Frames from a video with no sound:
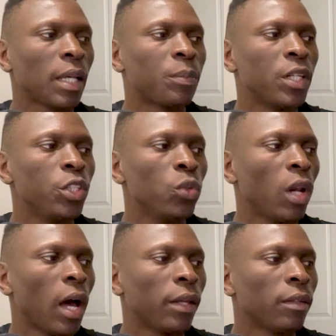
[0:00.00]
new
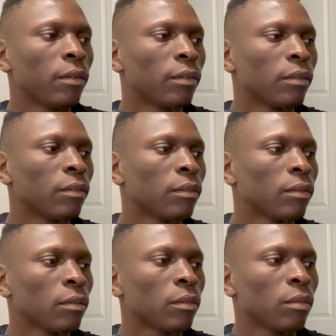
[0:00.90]
line
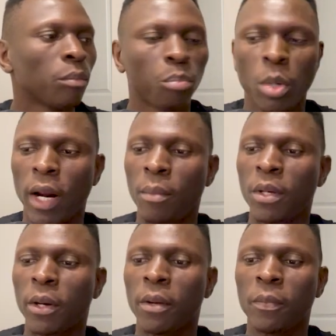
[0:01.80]

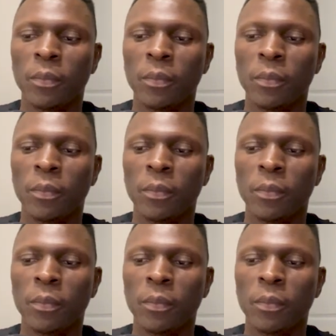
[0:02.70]
parameter.